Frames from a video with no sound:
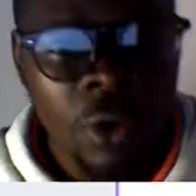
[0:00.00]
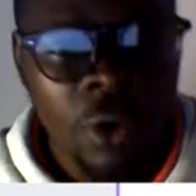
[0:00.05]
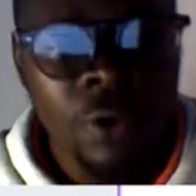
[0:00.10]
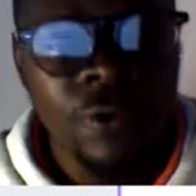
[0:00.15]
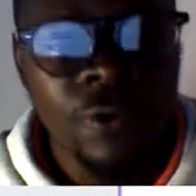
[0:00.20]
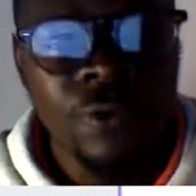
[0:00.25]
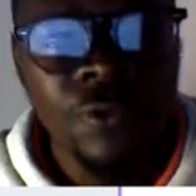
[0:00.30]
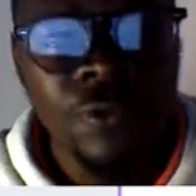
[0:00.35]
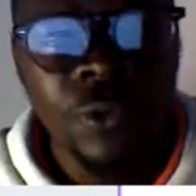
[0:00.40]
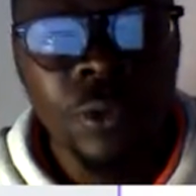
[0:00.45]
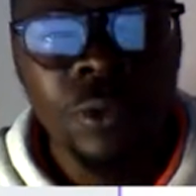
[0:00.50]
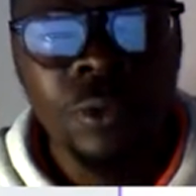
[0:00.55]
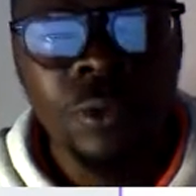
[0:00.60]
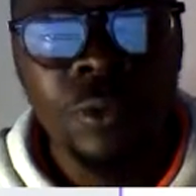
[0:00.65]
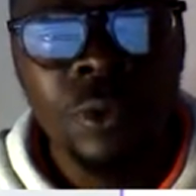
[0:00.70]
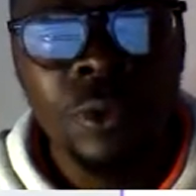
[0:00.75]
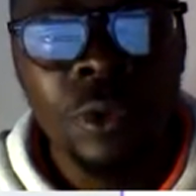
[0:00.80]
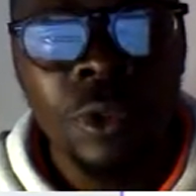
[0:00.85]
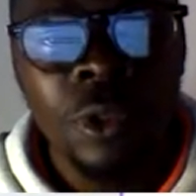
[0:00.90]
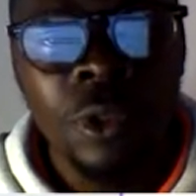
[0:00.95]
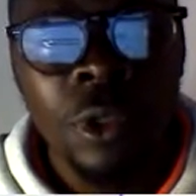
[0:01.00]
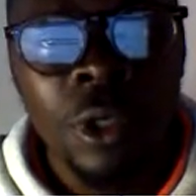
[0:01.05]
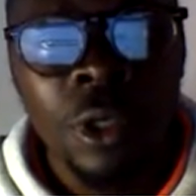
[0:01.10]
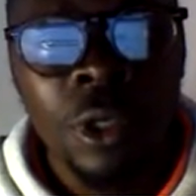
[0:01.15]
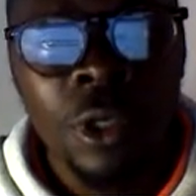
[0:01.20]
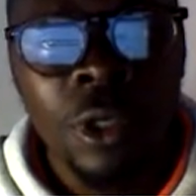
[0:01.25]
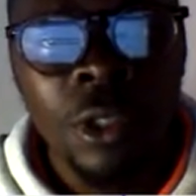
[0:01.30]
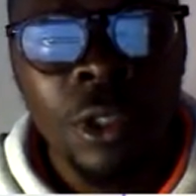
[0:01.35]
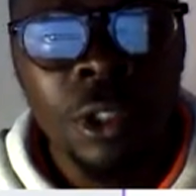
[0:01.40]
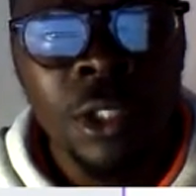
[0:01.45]
of view?
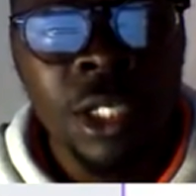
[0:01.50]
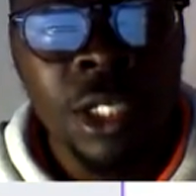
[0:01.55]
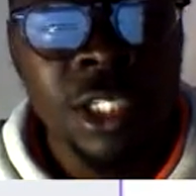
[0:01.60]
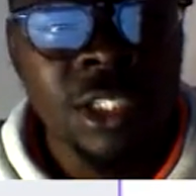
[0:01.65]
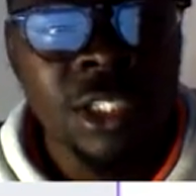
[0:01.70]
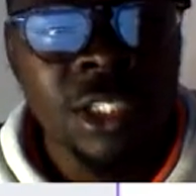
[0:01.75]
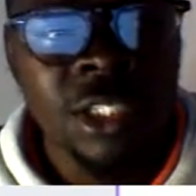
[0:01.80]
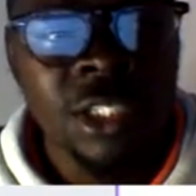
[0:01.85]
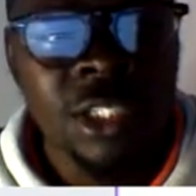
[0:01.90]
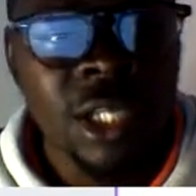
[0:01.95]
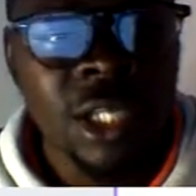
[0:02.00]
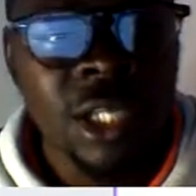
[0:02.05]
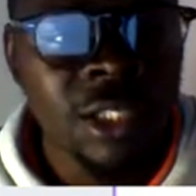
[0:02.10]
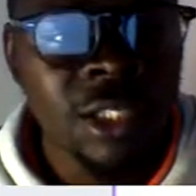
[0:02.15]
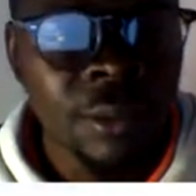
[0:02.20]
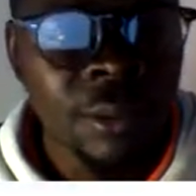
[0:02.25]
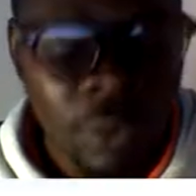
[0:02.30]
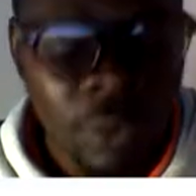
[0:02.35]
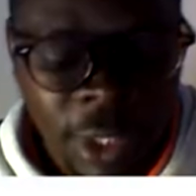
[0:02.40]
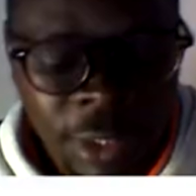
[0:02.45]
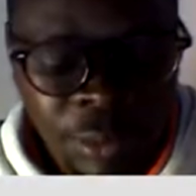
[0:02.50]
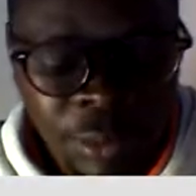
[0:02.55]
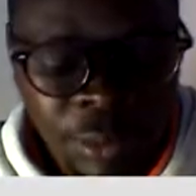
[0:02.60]
Just an example, let